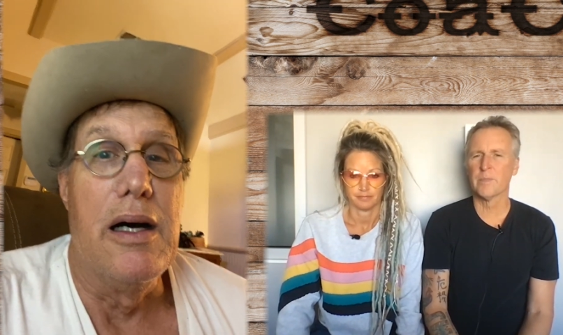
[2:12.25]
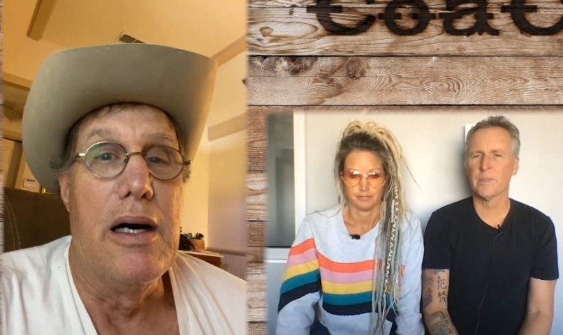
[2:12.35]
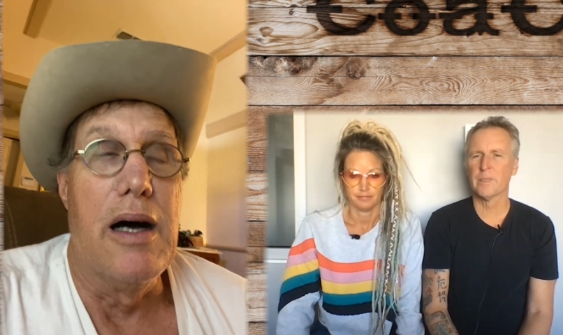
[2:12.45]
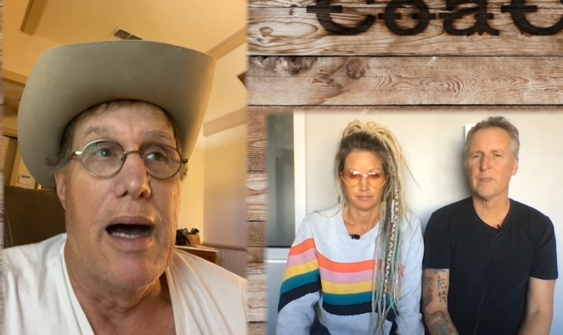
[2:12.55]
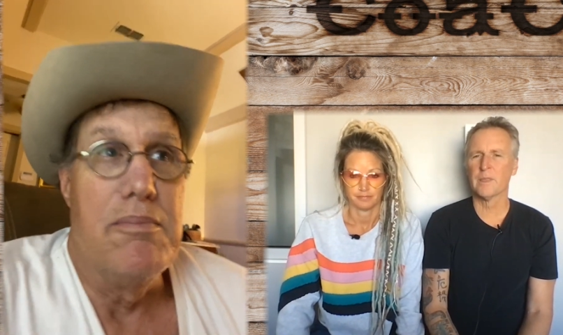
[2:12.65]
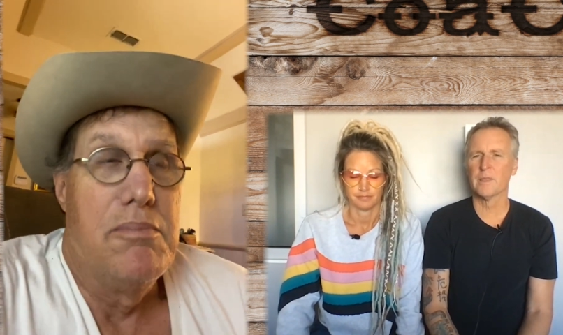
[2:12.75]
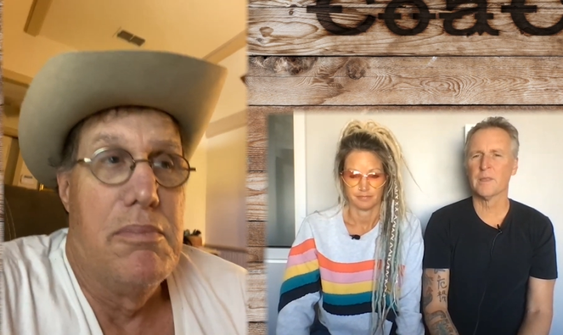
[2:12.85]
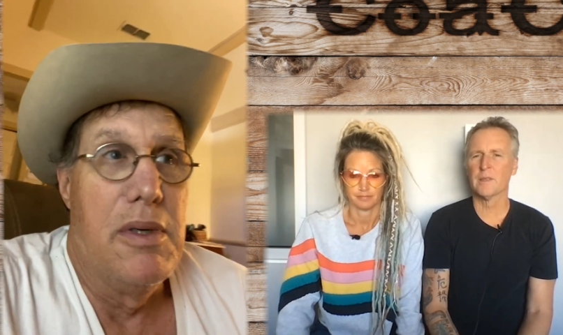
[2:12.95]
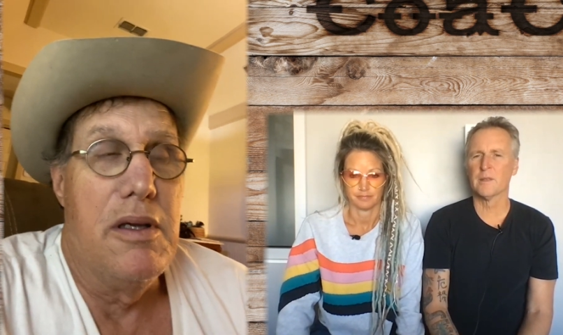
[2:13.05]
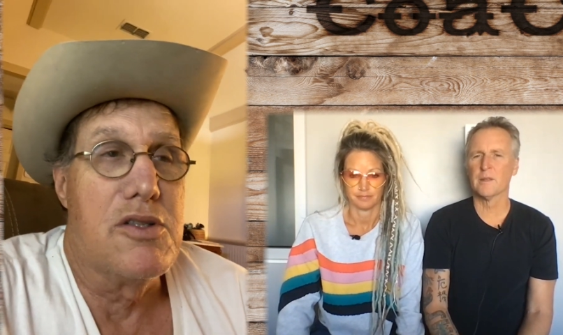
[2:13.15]
Speaker 1: Uh,
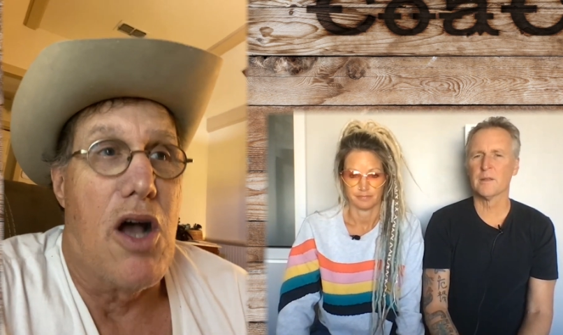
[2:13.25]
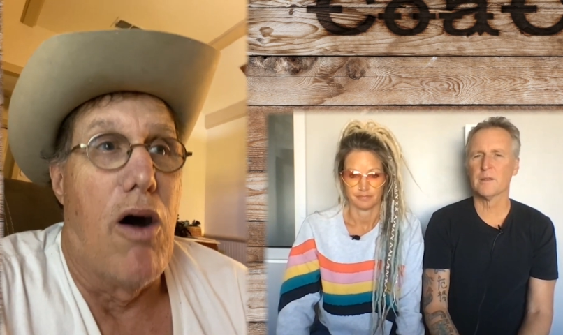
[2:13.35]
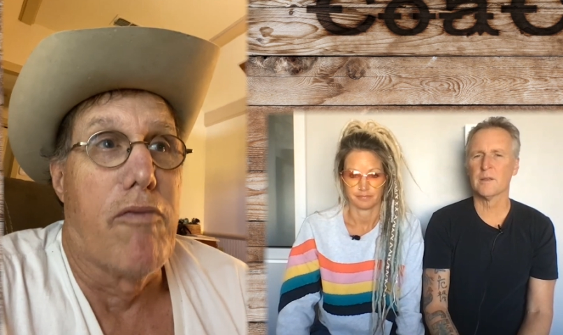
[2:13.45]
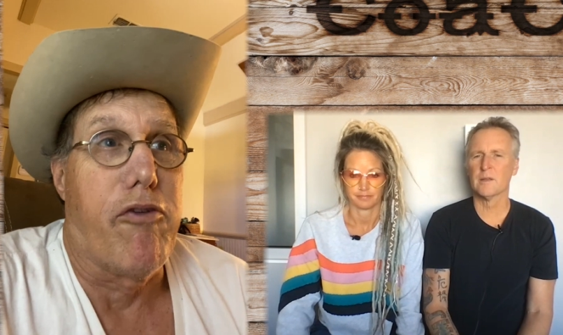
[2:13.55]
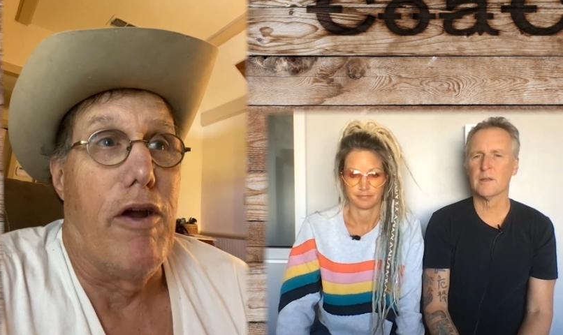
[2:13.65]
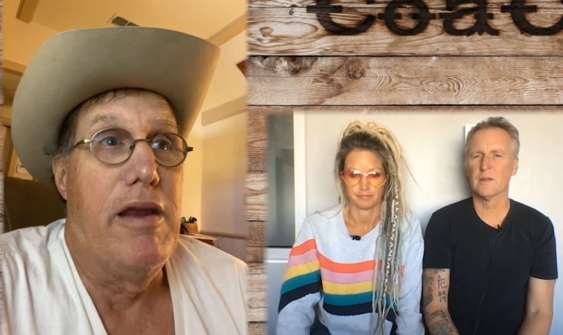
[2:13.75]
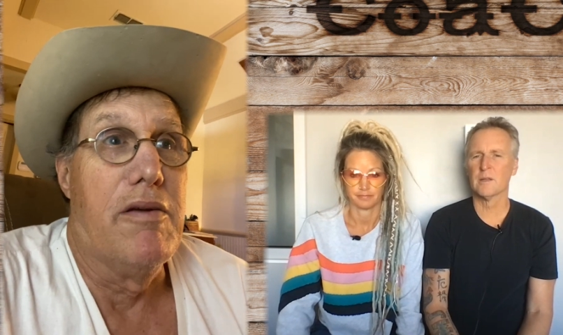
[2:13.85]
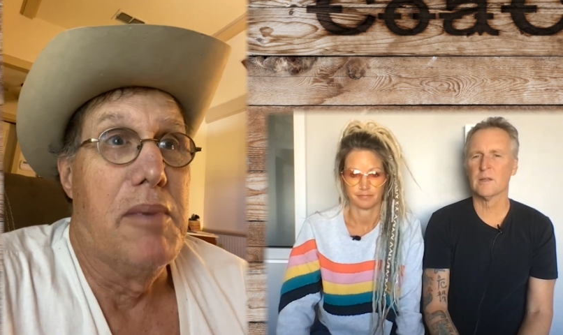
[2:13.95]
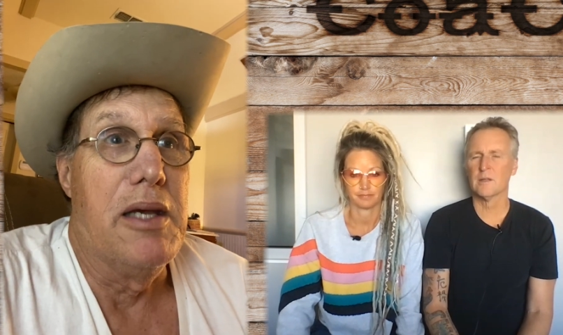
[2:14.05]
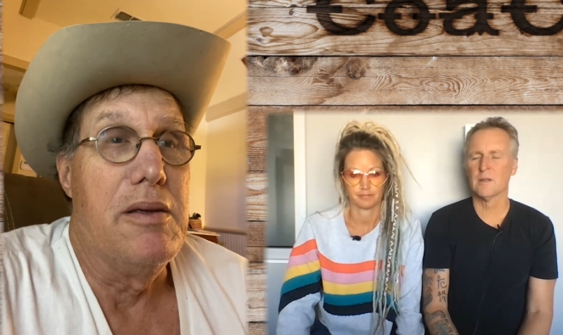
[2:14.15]
I'm it's all
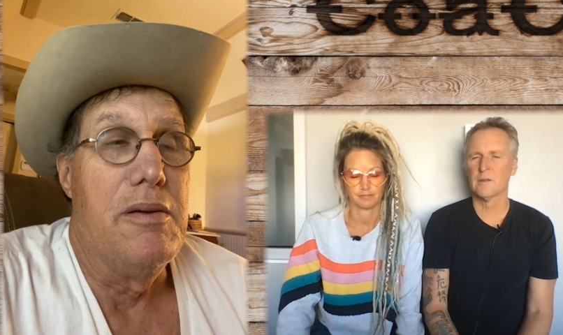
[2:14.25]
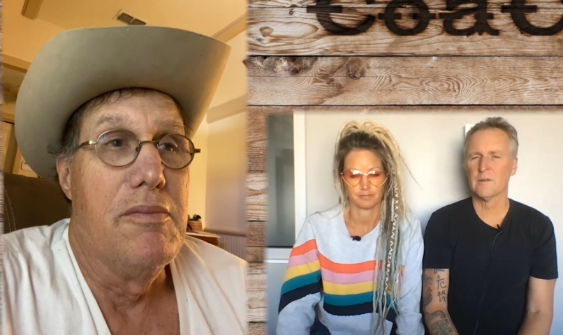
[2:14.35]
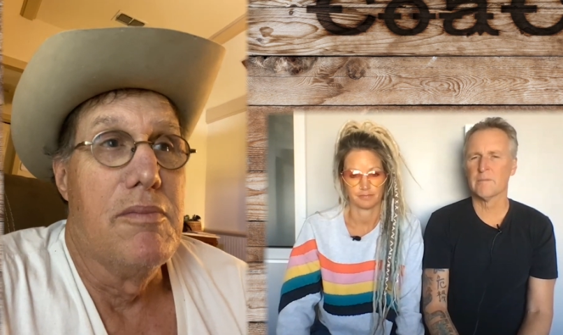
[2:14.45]
free to me,